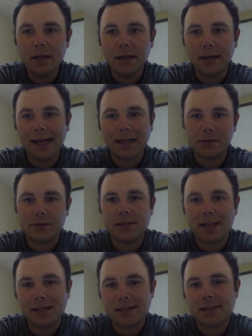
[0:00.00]

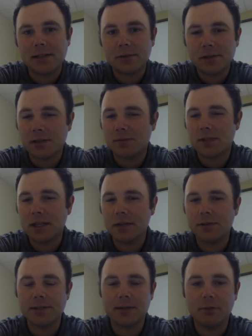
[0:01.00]
exercise a series of
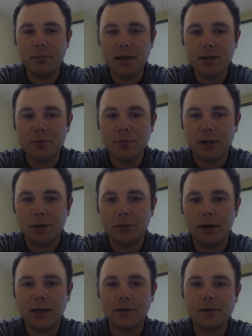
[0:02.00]
skills that will make you better
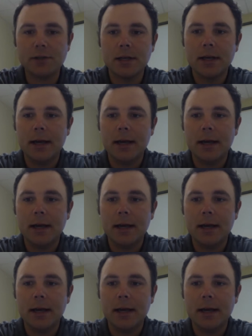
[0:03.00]
writers